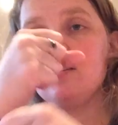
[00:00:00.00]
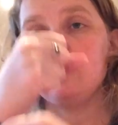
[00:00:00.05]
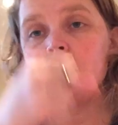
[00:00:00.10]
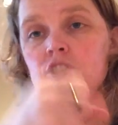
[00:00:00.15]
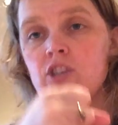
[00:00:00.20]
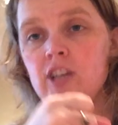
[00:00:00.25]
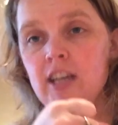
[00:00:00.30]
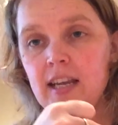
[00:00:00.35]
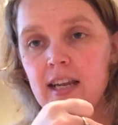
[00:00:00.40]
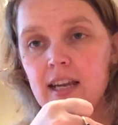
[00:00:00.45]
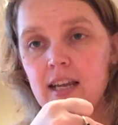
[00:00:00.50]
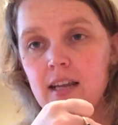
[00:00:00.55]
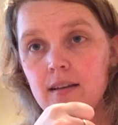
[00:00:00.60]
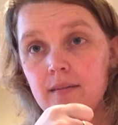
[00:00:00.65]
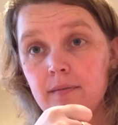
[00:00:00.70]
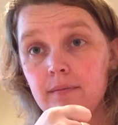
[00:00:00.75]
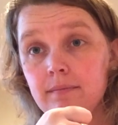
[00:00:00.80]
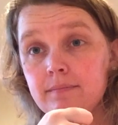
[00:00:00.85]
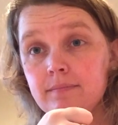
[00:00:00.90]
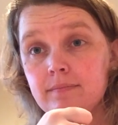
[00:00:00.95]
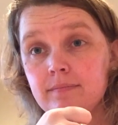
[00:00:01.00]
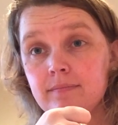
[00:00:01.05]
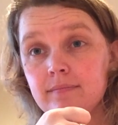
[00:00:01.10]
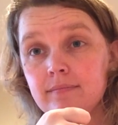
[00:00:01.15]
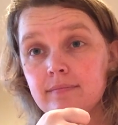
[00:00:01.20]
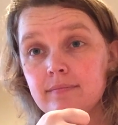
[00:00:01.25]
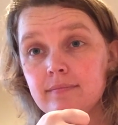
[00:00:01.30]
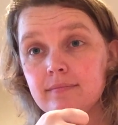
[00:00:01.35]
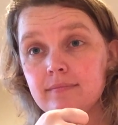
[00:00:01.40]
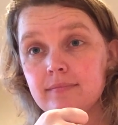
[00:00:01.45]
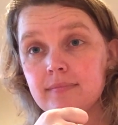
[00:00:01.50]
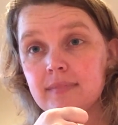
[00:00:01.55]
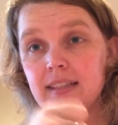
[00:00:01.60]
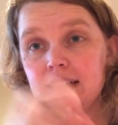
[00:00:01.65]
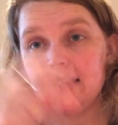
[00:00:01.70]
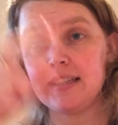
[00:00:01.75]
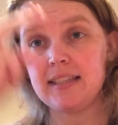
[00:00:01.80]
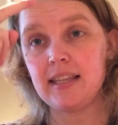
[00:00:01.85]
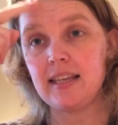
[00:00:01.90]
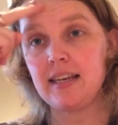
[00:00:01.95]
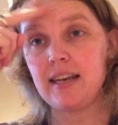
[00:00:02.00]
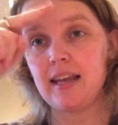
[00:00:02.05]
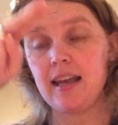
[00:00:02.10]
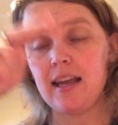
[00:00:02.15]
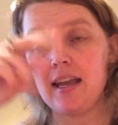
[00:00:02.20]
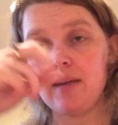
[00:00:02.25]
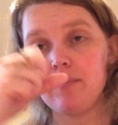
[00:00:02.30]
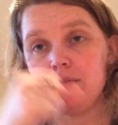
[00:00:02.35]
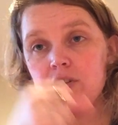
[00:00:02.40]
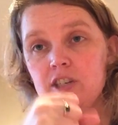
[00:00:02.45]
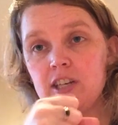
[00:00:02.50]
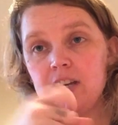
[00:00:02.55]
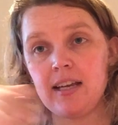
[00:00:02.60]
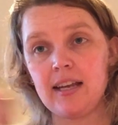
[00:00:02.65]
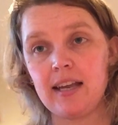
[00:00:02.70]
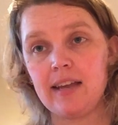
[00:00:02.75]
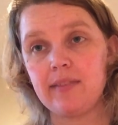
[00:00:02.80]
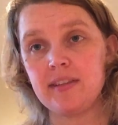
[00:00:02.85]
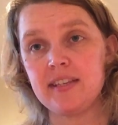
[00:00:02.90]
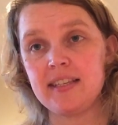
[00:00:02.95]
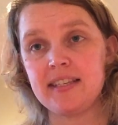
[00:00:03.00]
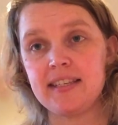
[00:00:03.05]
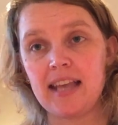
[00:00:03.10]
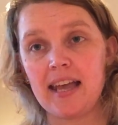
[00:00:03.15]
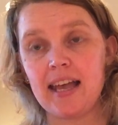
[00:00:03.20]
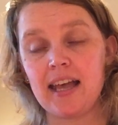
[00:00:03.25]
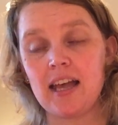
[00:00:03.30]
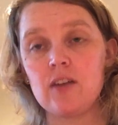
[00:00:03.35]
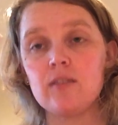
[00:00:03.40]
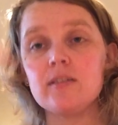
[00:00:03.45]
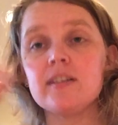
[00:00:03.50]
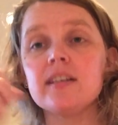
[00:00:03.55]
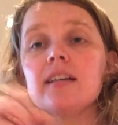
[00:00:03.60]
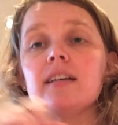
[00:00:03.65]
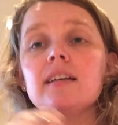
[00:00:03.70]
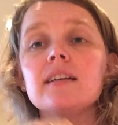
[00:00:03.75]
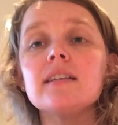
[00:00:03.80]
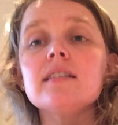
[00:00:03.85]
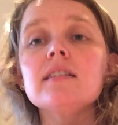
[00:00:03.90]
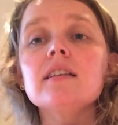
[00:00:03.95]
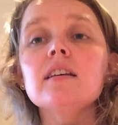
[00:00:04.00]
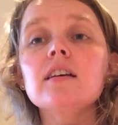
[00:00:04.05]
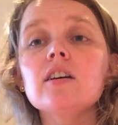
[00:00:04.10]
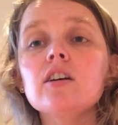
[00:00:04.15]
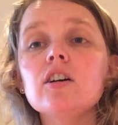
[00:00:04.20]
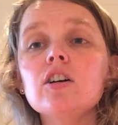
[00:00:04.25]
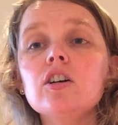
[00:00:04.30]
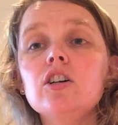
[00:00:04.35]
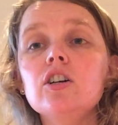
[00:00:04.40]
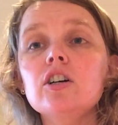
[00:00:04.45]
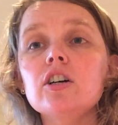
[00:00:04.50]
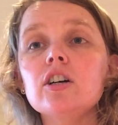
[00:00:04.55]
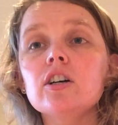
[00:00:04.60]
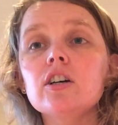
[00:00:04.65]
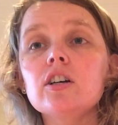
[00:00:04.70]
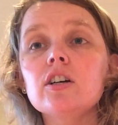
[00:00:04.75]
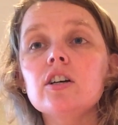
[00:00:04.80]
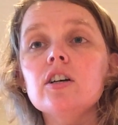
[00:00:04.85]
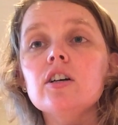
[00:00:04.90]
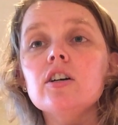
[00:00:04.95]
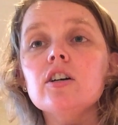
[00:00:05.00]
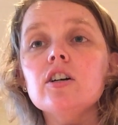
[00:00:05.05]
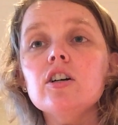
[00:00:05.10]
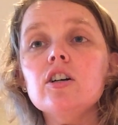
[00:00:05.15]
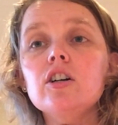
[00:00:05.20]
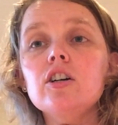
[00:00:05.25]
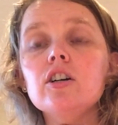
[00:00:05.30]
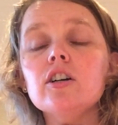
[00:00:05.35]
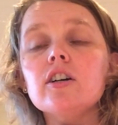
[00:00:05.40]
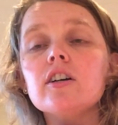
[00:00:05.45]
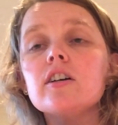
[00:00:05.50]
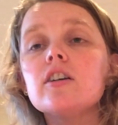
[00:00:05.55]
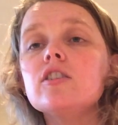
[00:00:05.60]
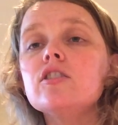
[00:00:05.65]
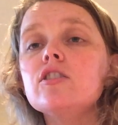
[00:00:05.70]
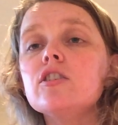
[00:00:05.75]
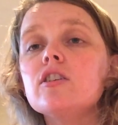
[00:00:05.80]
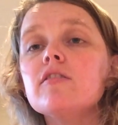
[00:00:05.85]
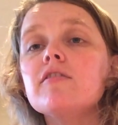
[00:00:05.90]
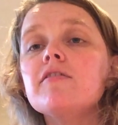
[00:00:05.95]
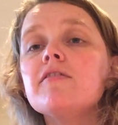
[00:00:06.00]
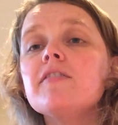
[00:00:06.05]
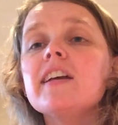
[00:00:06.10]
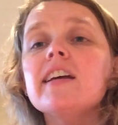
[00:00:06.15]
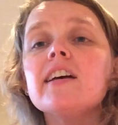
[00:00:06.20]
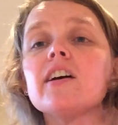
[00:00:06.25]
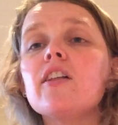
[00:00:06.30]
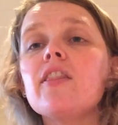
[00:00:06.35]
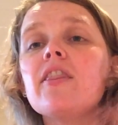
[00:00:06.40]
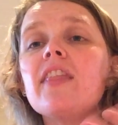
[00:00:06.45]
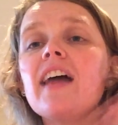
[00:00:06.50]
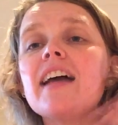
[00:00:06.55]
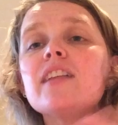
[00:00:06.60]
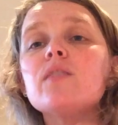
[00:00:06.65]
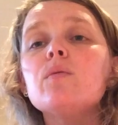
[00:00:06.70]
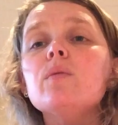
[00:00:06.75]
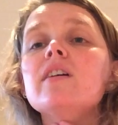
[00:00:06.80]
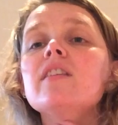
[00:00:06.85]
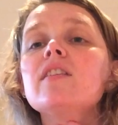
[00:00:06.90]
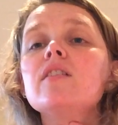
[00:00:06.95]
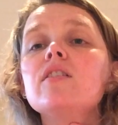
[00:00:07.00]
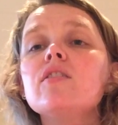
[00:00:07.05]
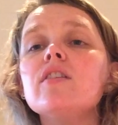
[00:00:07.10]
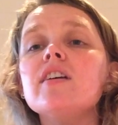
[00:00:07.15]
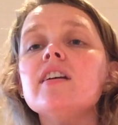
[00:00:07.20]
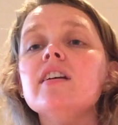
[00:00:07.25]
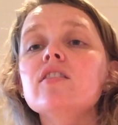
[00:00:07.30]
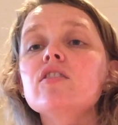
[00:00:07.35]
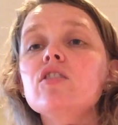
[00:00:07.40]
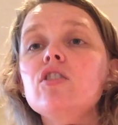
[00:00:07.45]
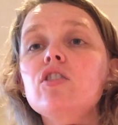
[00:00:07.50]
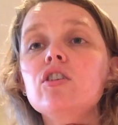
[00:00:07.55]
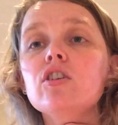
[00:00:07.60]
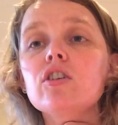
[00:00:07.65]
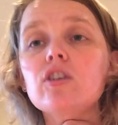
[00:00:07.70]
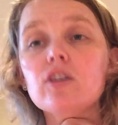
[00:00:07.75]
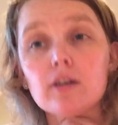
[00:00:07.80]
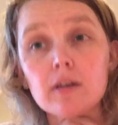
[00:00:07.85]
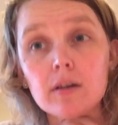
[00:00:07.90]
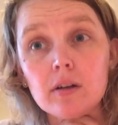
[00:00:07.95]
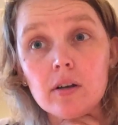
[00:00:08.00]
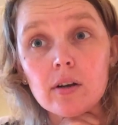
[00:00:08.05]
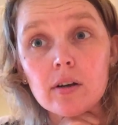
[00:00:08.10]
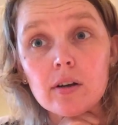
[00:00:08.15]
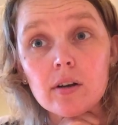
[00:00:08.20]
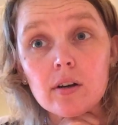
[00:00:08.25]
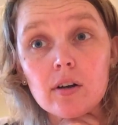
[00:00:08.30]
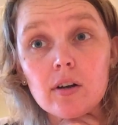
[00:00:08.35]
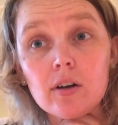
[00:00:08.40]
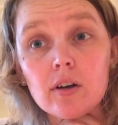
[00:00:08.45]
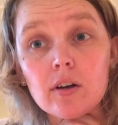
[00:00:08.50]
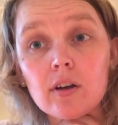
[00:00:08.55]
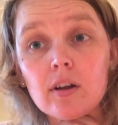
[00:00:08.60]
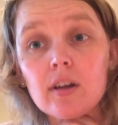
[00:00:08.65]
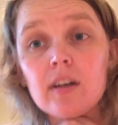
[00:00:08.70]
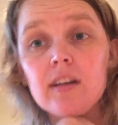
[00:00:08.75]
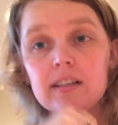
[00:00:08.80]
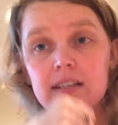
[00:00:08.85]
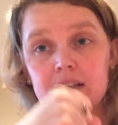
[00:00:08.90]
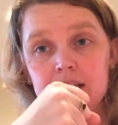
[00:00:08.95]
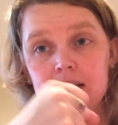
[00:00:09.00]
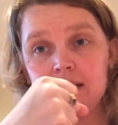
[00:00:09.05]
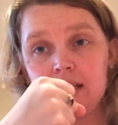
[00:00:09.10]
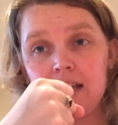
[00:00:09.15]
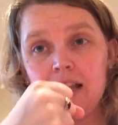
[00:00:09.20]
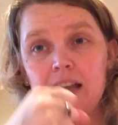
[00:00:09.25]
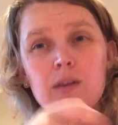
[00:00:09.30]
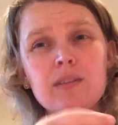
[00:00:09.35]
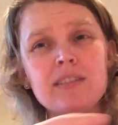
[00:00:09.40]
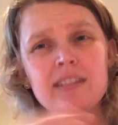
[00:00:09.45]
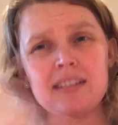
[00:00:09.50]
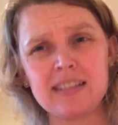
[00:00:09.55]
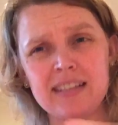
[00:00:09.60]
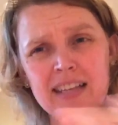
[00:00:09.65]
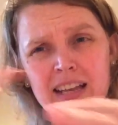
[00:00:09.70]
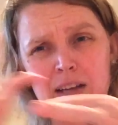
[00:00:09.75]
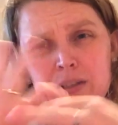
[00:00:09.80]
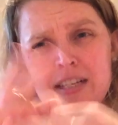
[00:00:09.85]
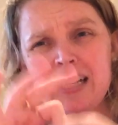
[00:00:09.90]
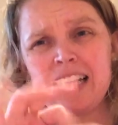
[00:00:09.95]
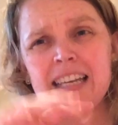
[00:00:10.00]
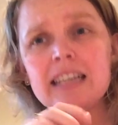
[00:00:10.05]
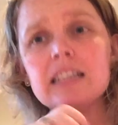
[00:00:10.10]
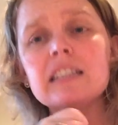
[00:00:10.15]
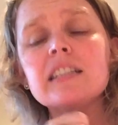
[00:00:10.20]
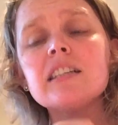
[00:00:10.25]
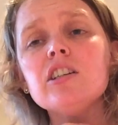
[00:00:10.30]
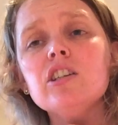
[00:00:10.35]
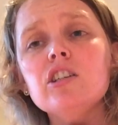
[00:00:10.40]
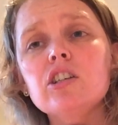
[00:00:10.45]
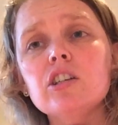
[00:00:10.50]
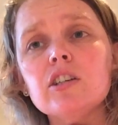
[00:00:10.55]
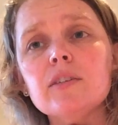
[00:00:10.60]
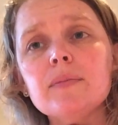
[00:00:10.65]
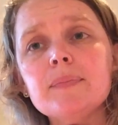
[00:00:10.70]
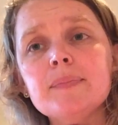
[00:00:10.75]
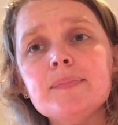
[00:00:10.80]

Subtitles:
G is the name, G, and the sound is G, G, because you can feel that's where the thing is, G, G, G. So see how it's linked, G.